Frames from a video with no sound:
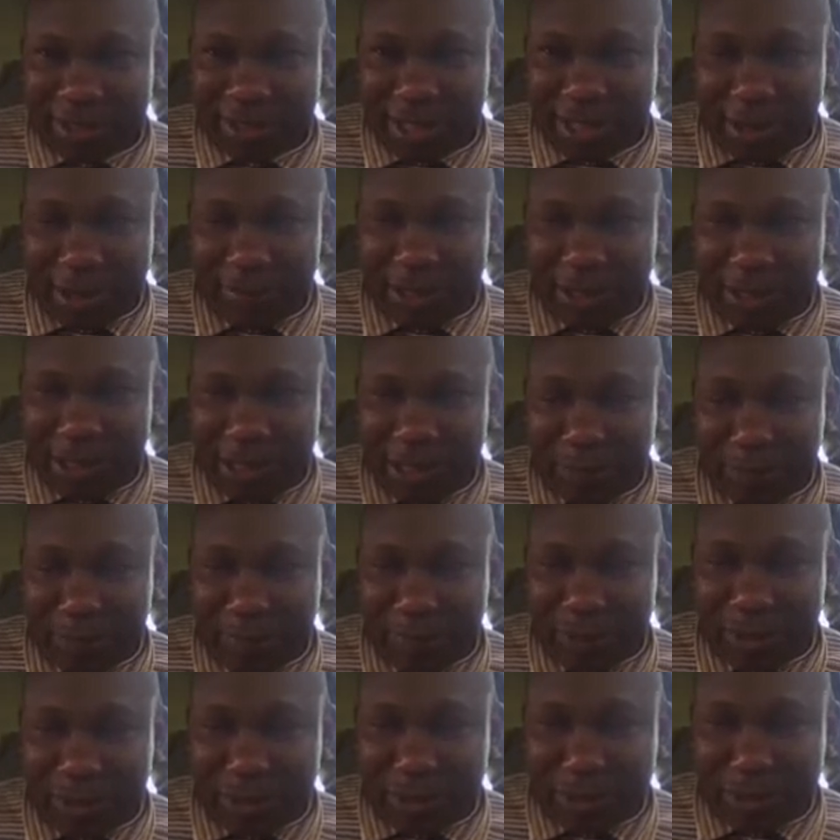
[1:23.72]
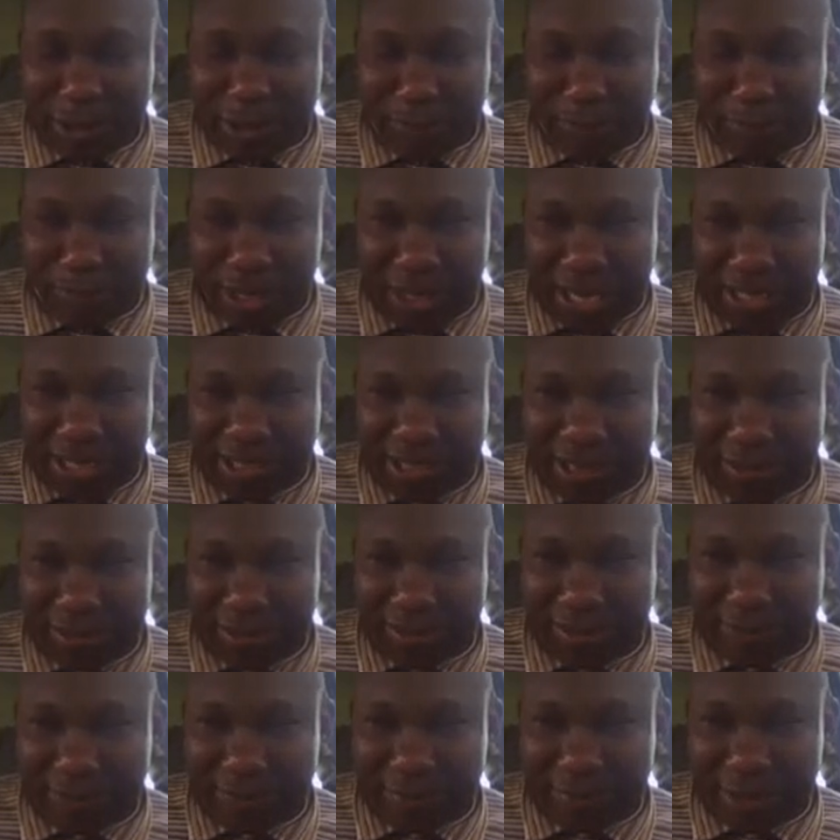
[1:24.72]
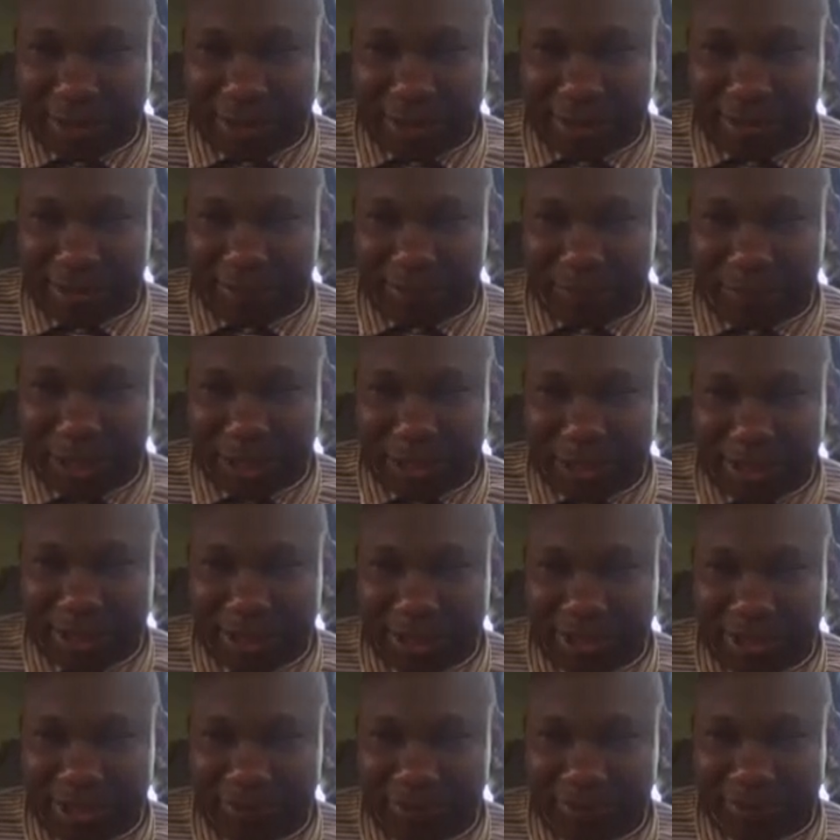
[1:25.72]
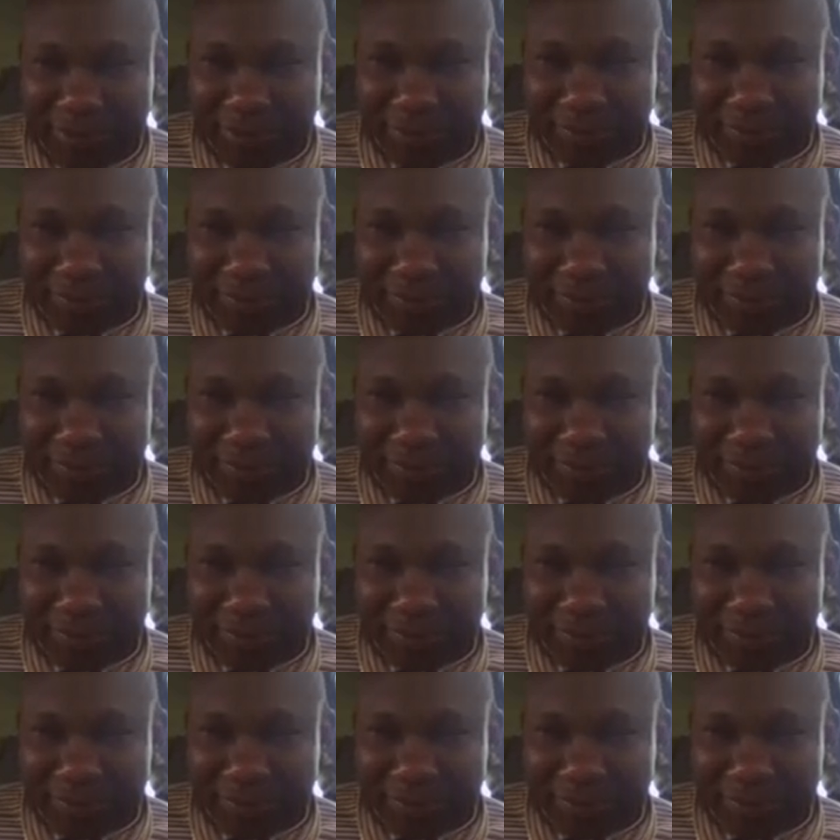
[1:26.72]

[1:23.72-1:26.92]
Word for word: I mean sp splash pages, pages,